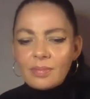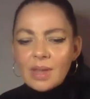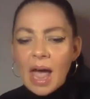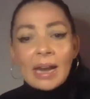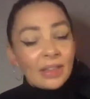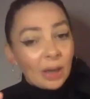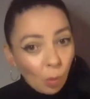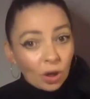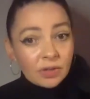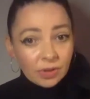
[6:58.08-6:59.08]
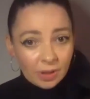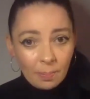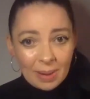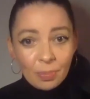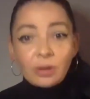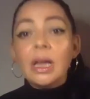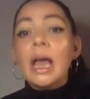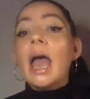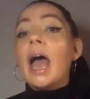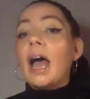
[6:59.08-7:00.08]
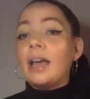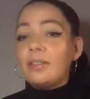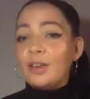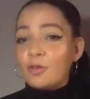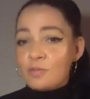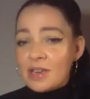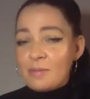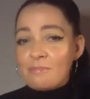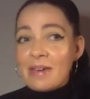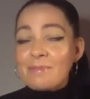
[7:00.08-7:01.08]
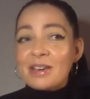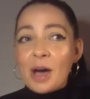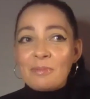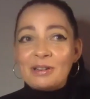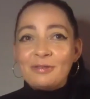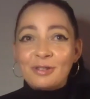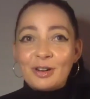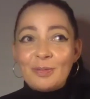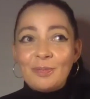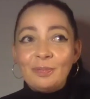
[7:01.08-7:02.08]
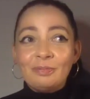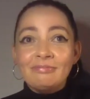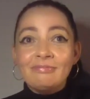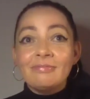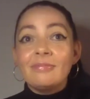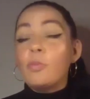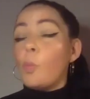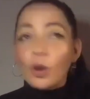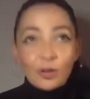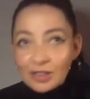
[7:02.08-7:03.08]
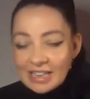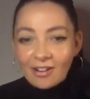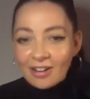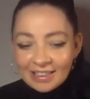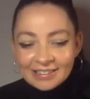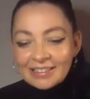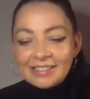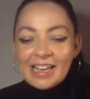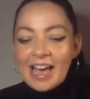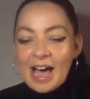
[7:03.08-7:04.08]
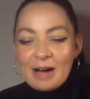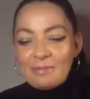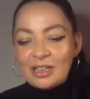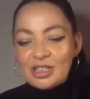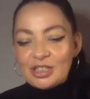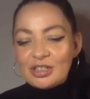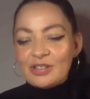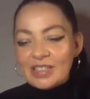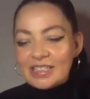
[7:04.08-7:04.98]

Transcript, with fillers: and I think it works for some people. I think for me, maybe coming from wonderful Derry, um, as you do for the